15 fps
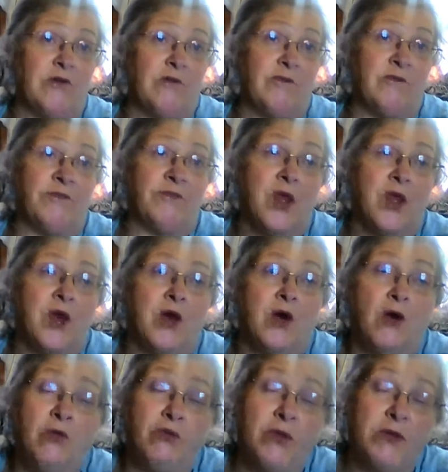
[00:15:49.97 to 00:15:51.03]
Hopefully my
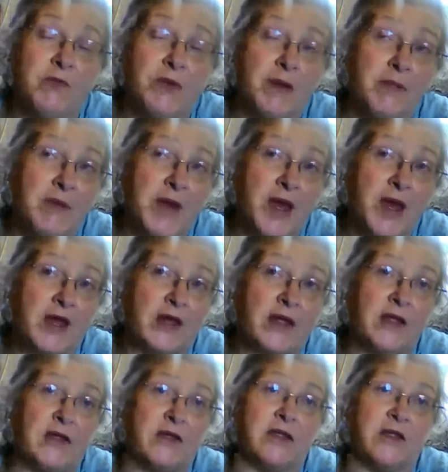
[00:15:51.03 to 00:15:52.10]
package that Linda
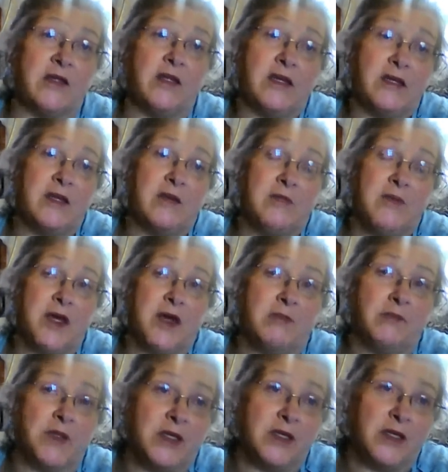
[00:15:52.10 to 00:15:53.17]
sent me comes in
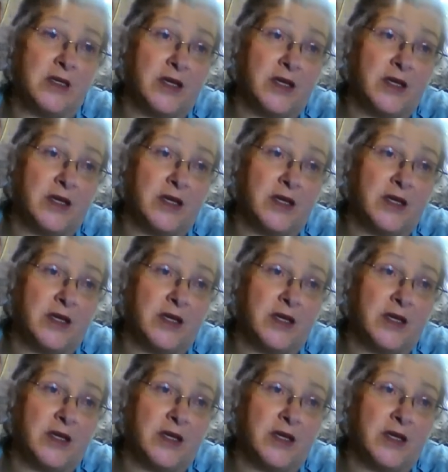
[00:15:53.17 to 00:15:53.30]
today.